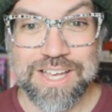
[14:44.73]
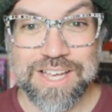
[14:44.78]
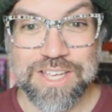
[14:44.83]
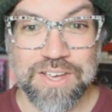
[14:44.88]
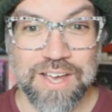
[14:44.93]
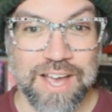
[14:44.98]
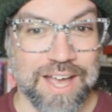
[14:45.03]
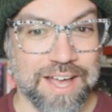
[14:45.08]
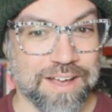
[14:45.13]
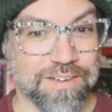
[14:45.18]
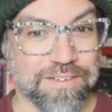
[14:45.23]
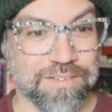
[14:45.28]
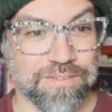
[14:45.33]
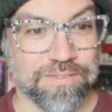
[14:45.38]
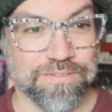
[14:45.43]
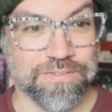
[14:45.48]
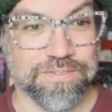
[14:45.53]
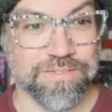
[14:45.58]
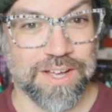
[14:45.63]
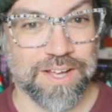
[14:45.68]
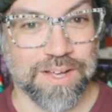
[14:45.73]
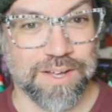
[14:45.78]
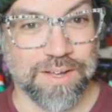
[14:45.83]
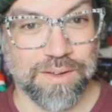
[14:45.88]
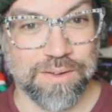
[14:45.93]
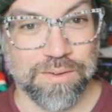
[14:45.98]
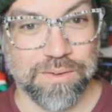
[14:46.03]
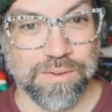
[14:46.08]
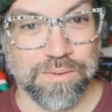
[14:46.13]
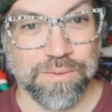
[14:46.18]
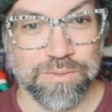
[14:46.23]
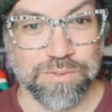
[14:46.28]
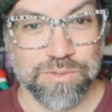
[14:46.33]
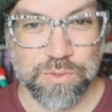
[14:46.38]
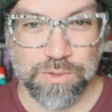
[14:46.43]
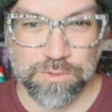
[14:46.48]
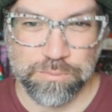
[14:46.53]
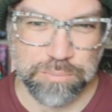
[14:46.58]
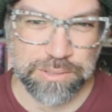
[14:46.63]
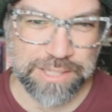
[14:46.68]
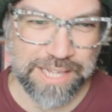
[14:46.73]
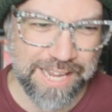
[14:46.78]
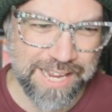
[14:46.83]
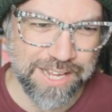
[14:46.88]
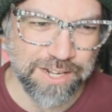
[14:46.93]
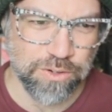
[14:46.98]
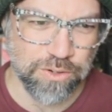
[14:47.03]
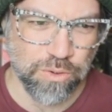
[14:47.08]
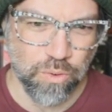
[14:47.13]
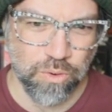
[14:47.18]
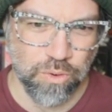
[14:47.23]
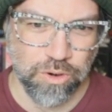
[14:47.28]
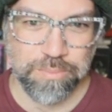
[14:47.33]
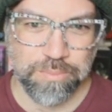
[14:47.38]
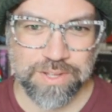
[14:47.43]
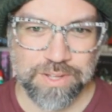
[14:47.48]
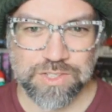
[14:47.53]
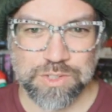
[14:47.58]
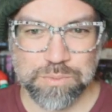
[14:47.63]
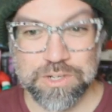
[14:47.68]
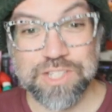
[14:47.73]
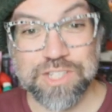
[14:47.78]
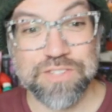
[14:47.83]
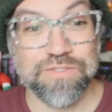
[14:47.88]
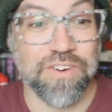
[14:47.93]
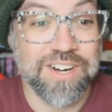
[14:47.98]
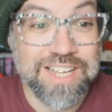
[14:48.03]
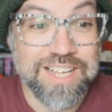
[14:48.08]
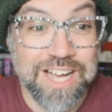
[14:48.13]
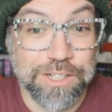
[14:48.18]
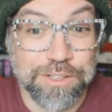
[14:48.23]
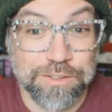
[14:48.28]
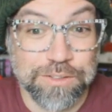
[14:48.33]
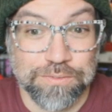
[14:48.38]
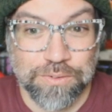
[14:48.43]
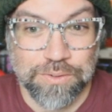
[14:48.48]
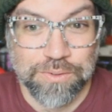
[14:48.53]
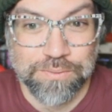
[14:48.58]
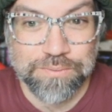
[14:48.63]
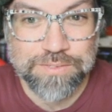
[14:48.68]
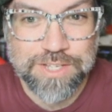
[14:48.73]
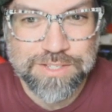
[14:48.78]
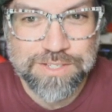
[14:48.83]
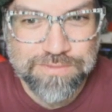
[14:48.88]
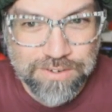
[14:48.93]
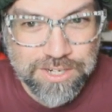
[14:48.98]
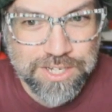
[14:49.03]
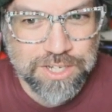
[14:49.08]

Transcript: You have sort of bland ornaments, but it's very colorful. You